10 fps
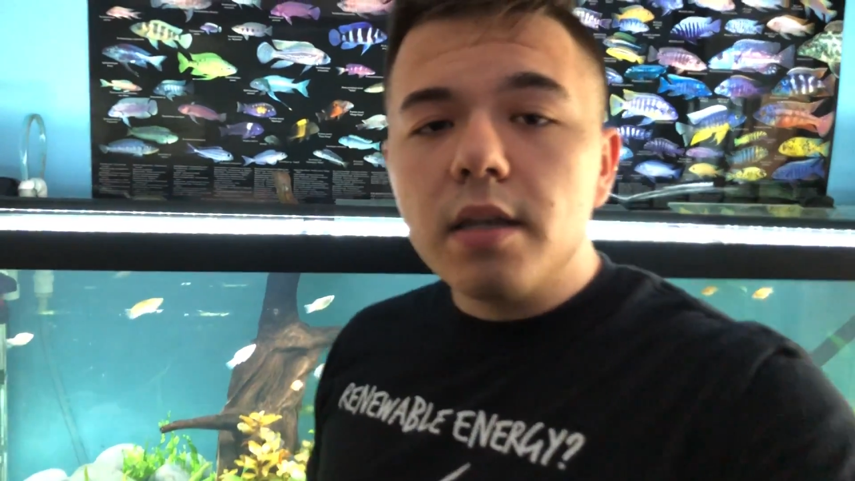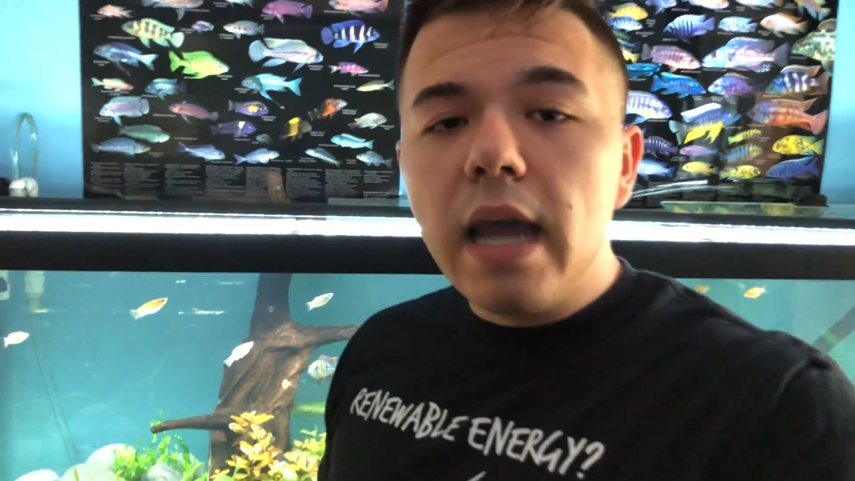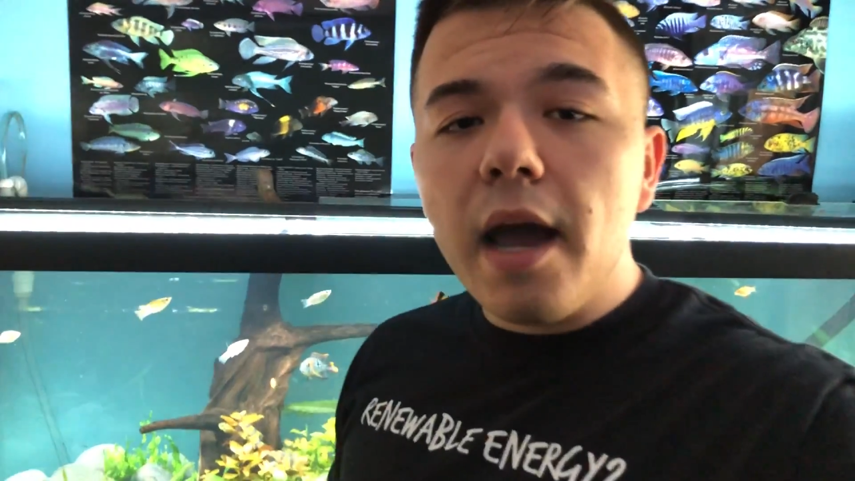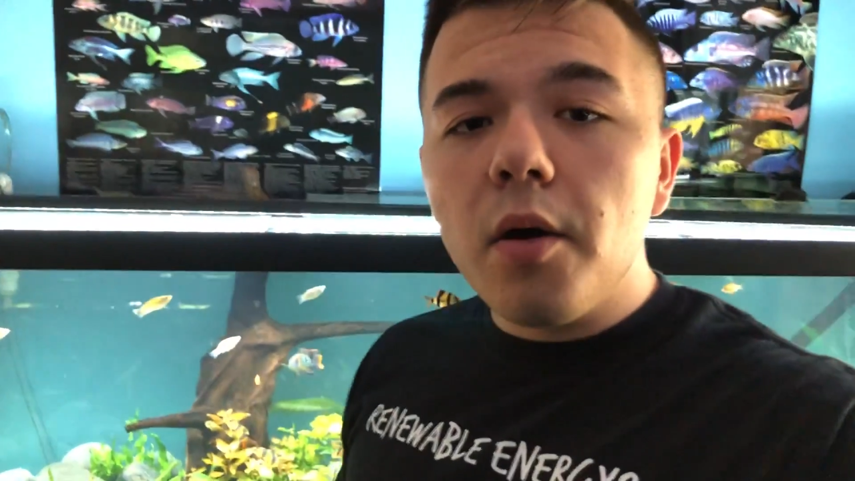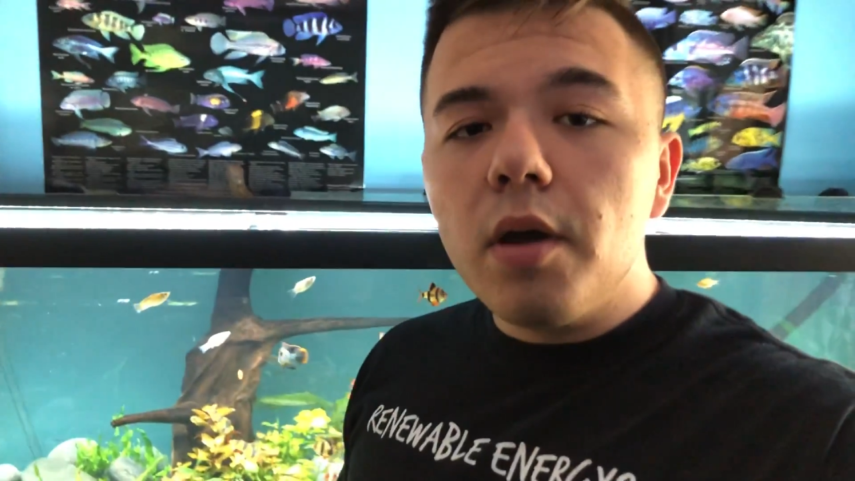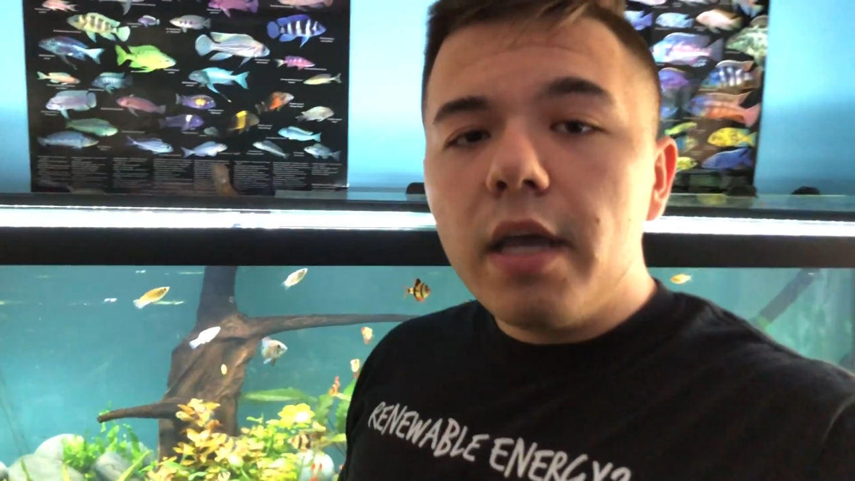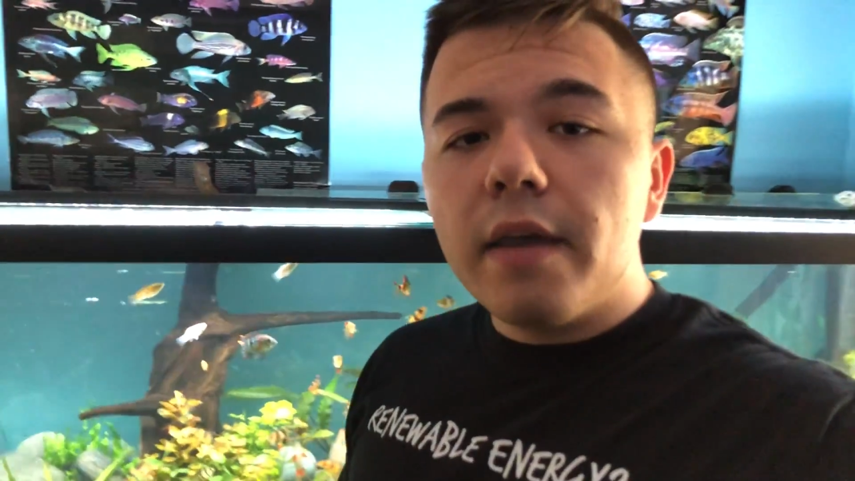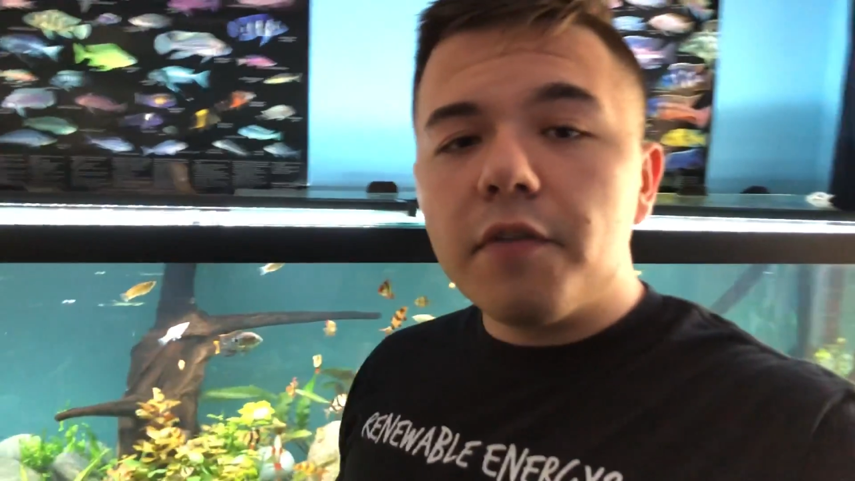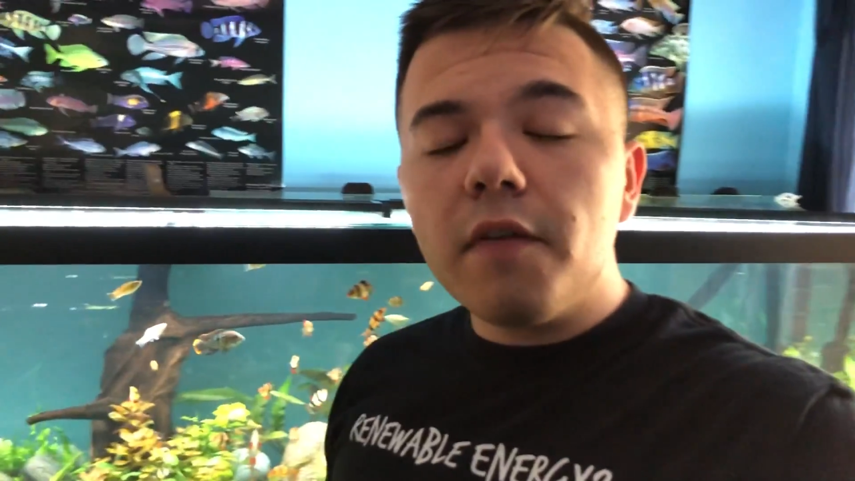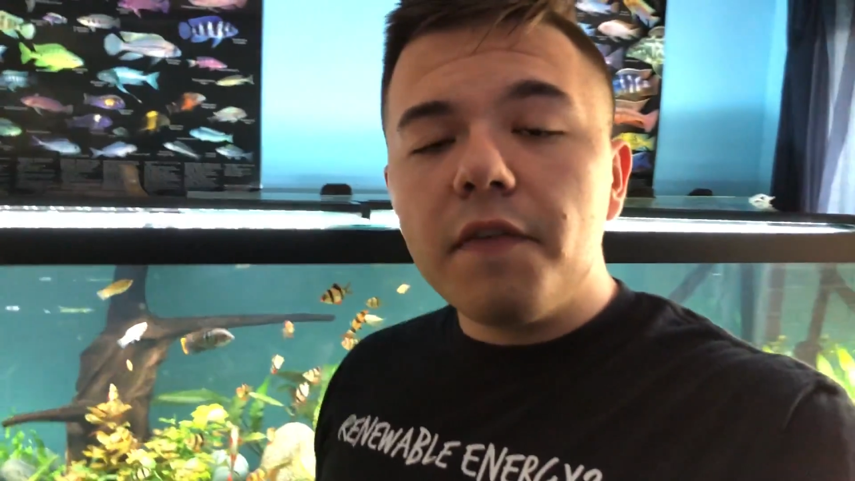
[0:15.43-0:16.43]
Now,
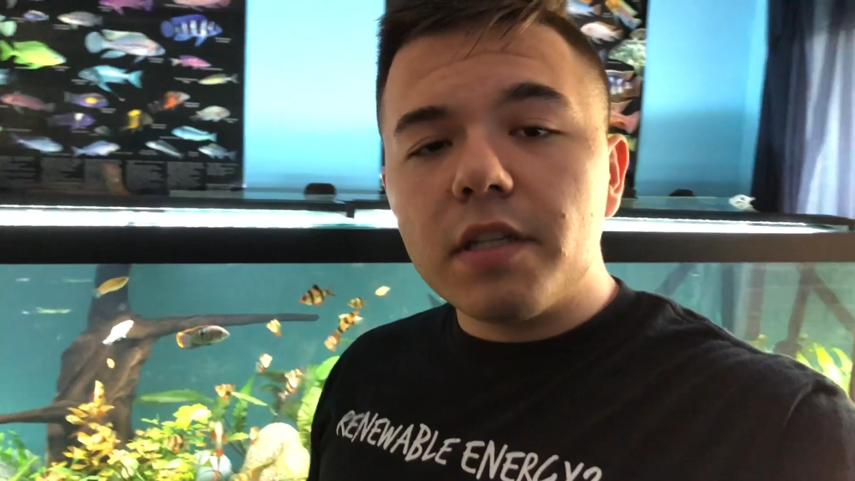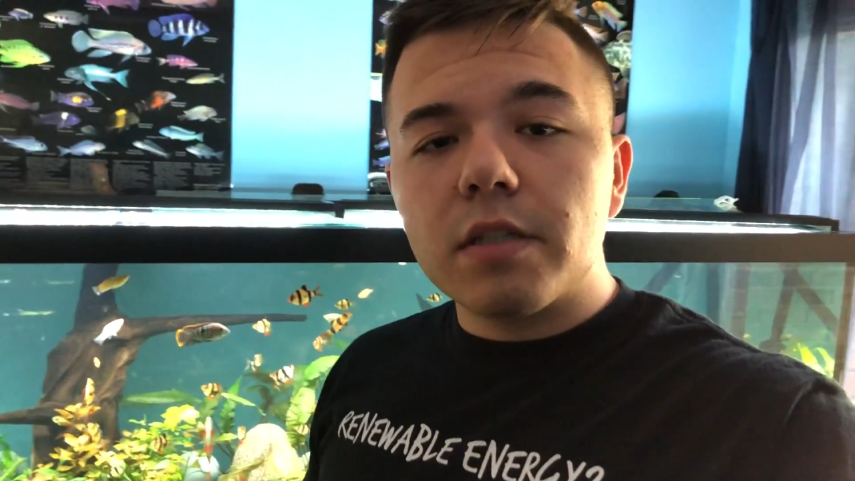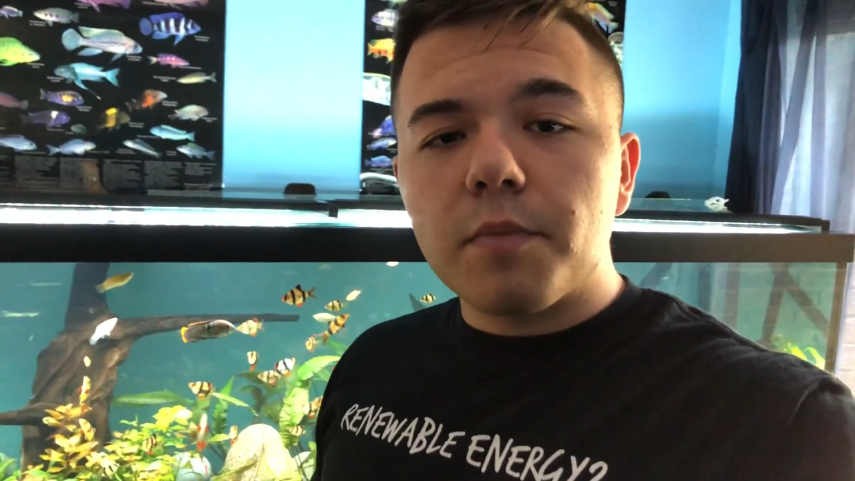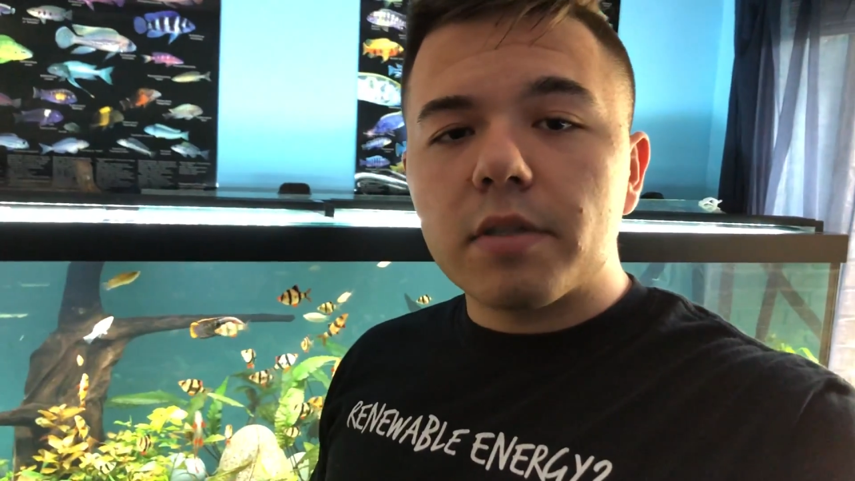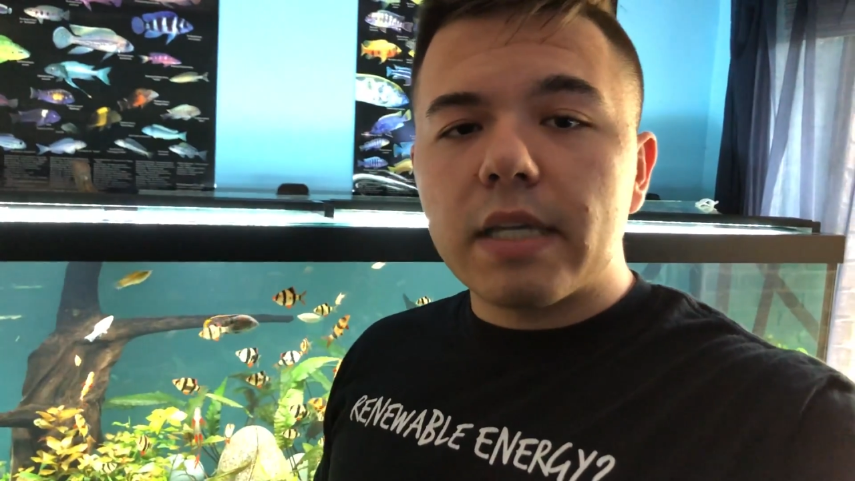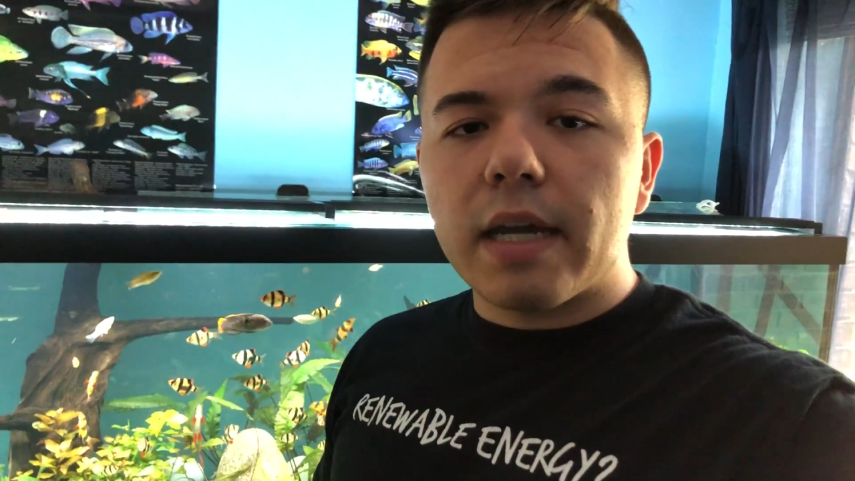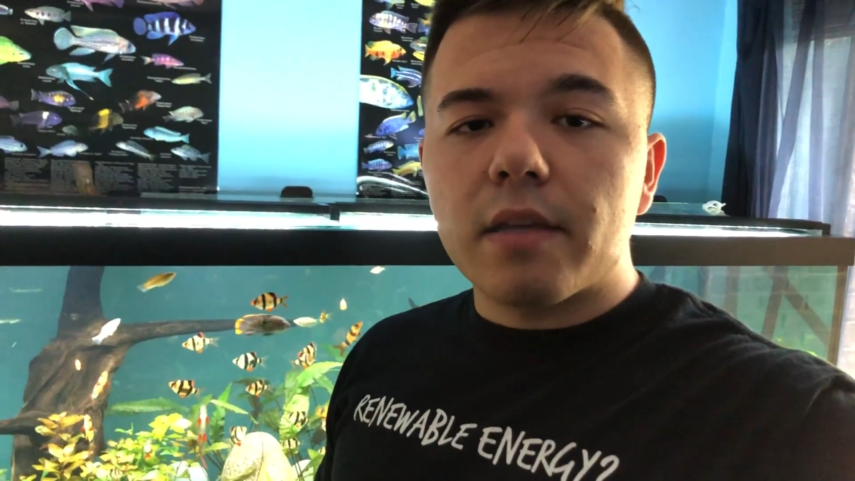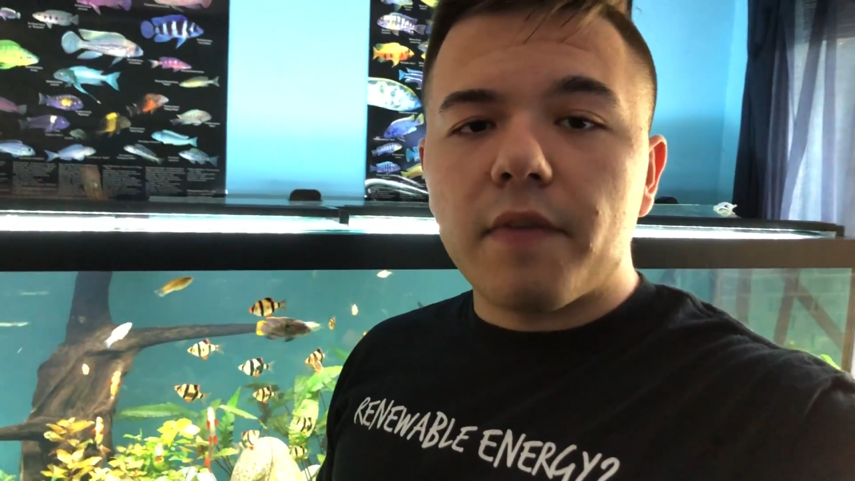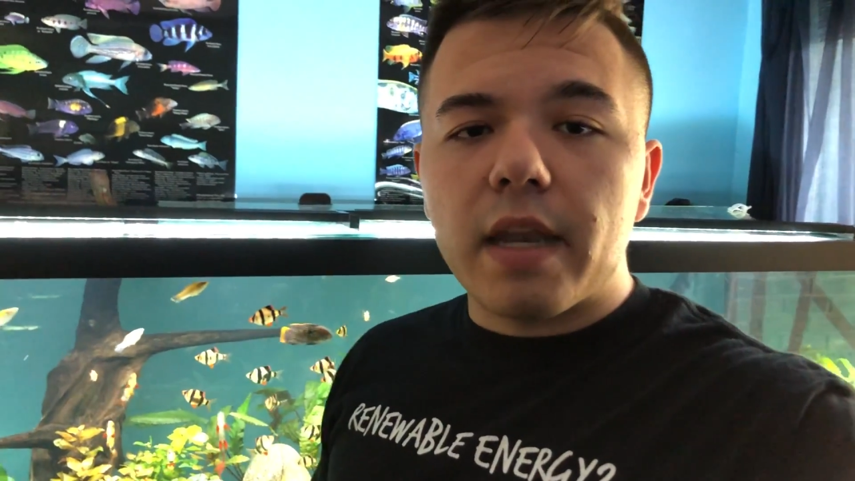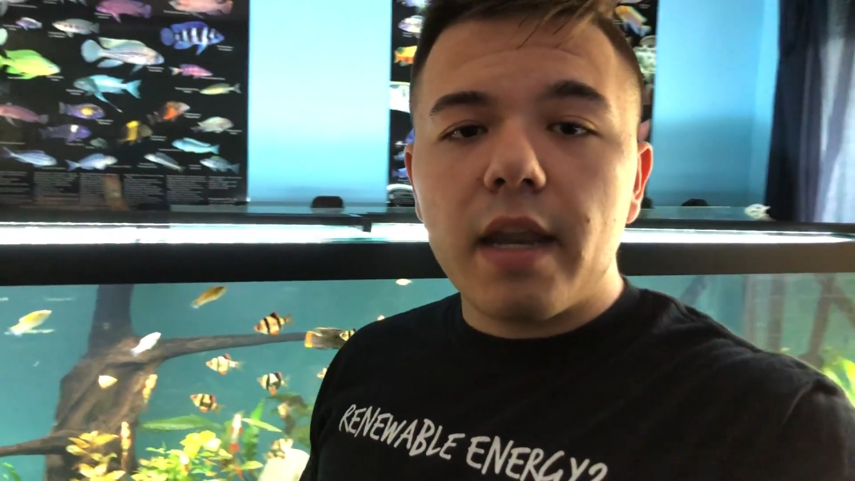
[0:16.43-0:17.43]
if your fish is mostly
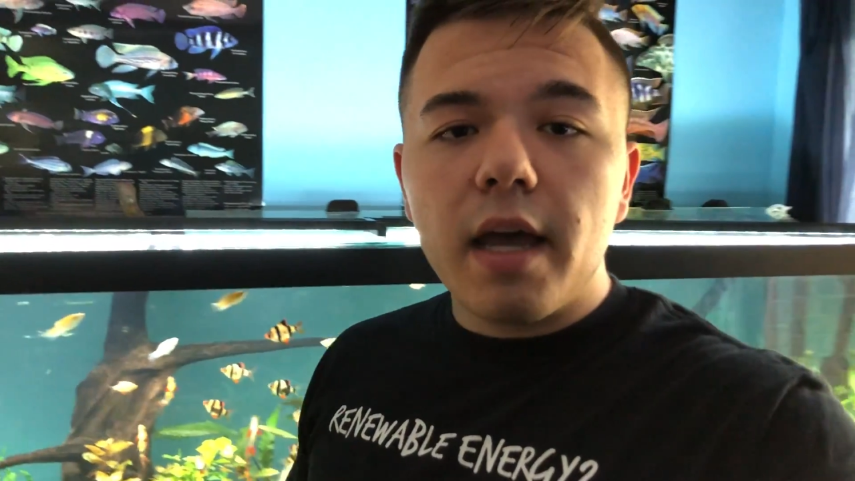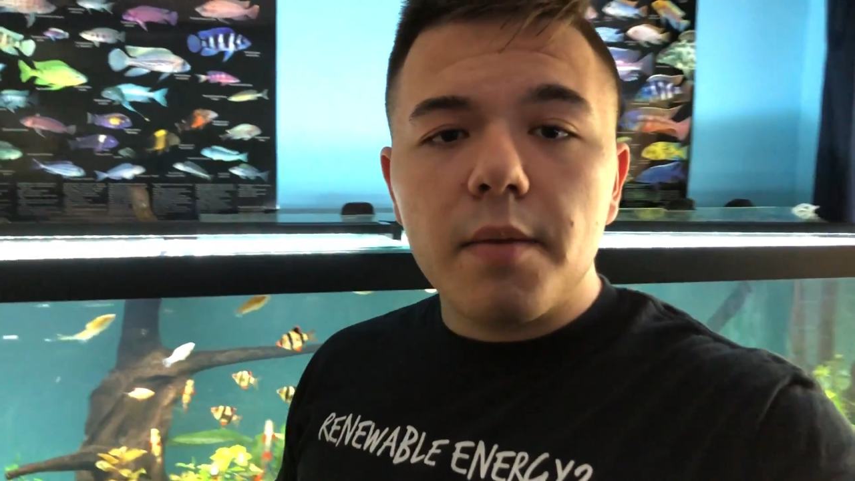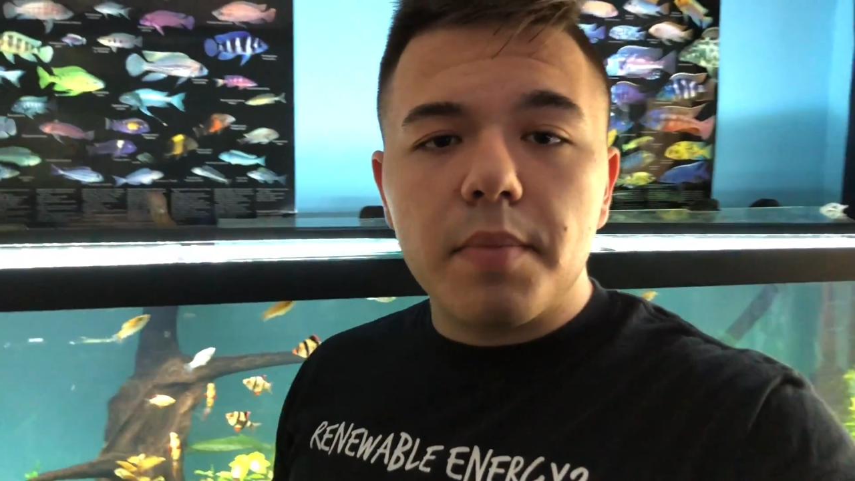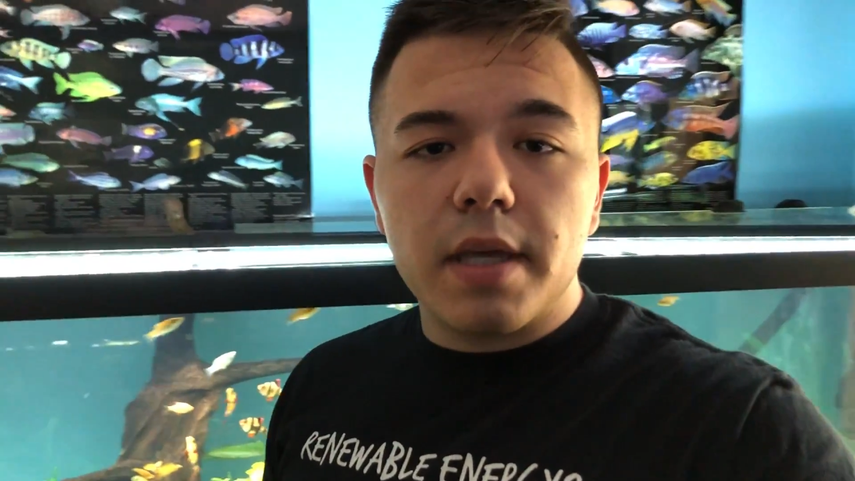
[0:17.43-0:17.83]
active at night,